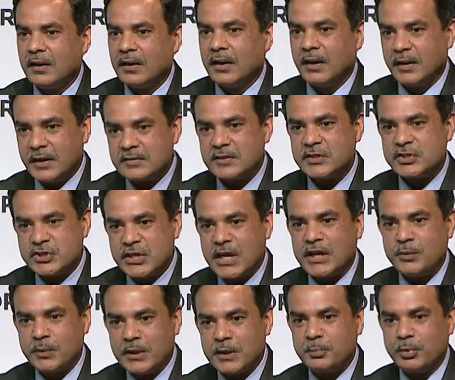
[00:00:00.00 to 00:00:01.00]
It is a
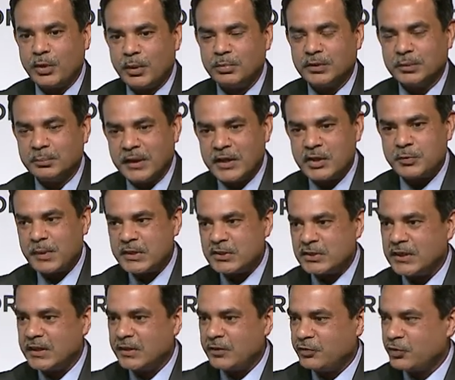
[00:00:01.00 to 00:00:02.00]
genuine problem, and
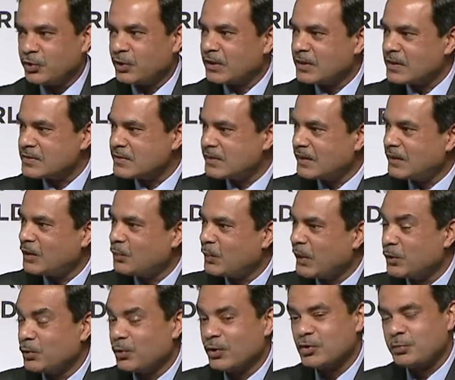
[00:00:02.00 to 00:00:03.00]
especially if you're in a city where
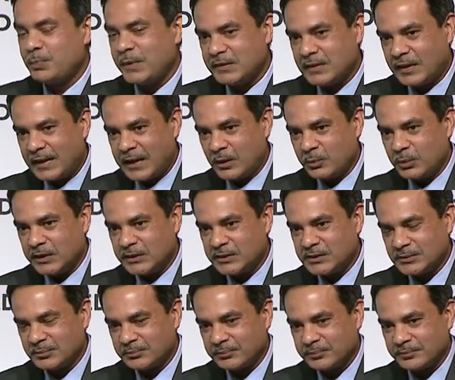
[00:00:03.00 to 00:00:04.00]
you don't speak the language.
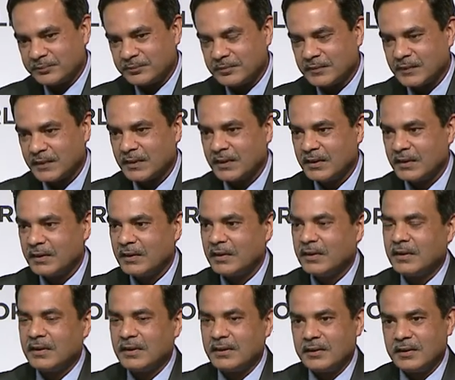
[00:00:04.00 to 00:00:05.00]

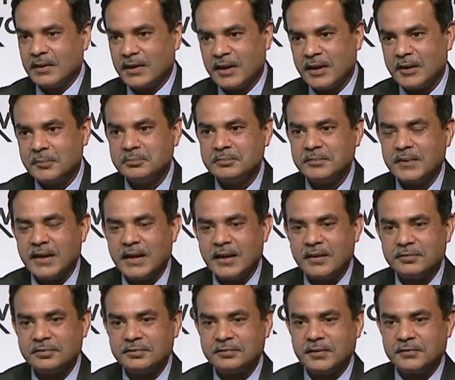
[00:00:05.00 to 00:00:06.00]
I
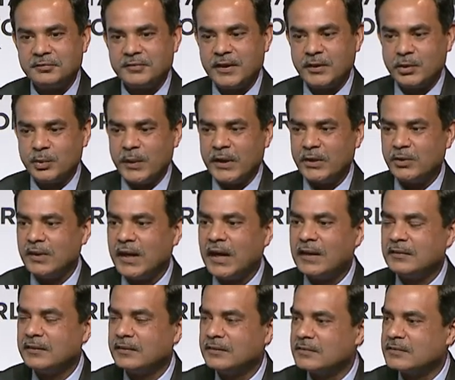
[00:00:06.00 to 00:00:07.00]
have a friend who went to
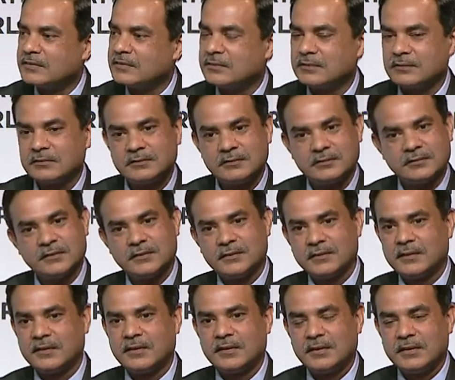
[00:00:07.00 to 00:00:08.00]
Athens,
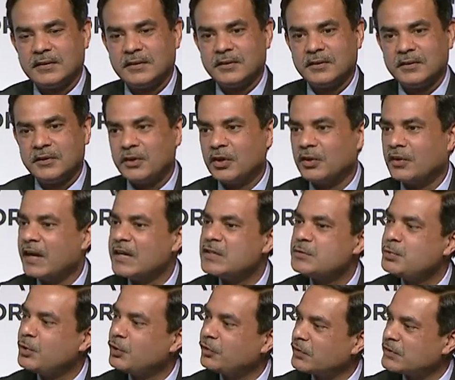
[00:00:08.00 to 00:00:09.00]
nice,
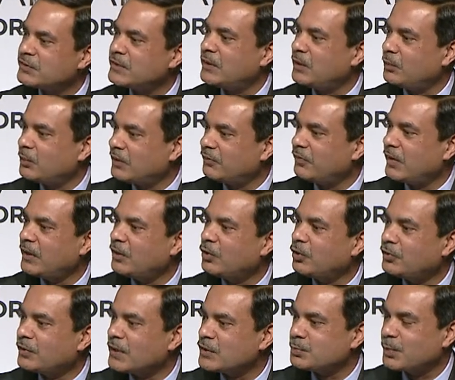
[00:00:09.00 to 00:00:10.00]
beautiful city with a very good
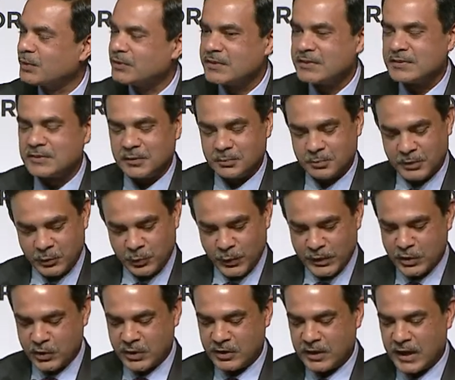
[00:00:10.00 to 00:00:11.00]
transport system, but when
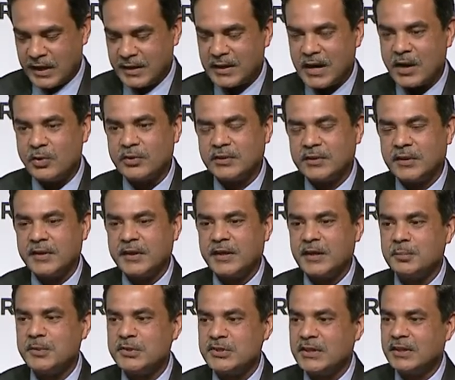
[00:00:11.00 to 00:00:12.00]
you encounter the ticket
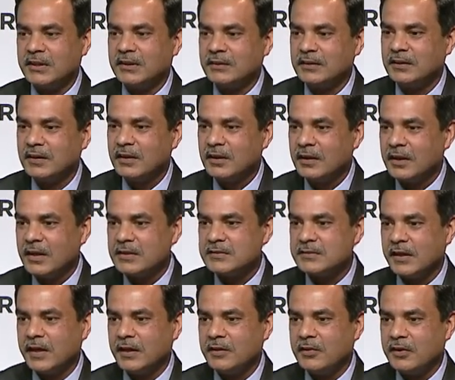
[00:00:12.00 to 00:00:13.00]
machine,
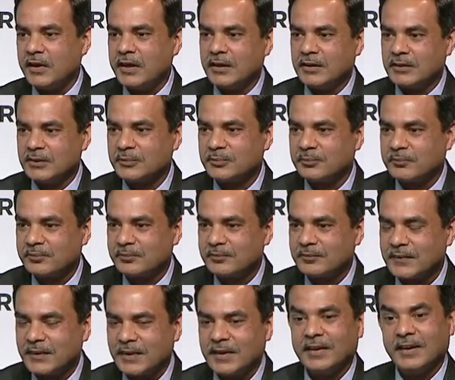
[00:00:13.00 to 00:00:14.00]
it's in Greek.
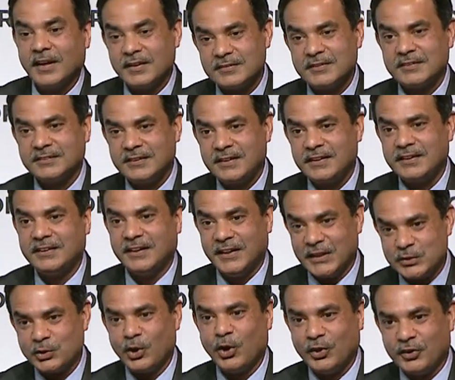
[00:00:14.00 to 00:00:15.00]
And as they say,
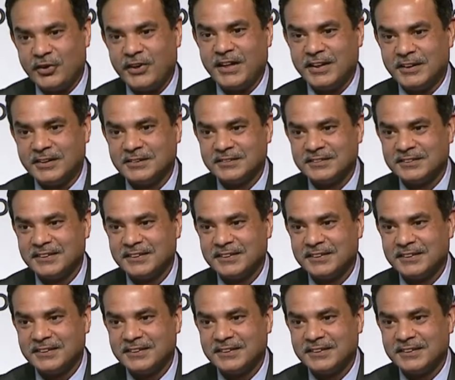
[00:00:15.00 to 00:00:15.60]
it's all Greek.